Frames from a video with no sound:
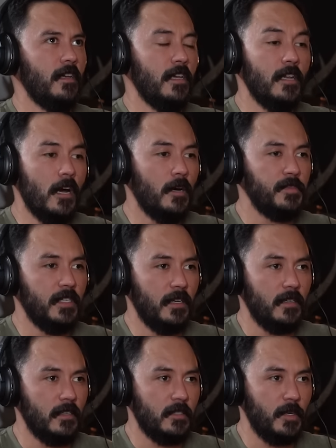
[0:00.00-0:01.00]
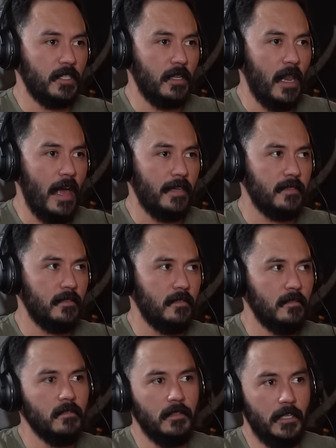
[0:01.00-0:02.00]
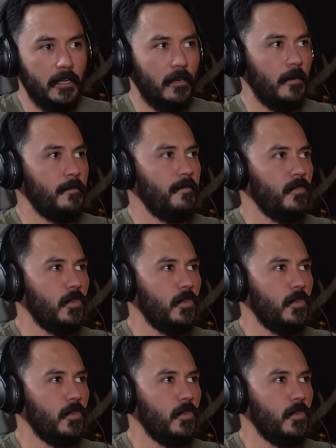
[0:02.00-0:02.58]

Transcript: an uptick, especially in the last year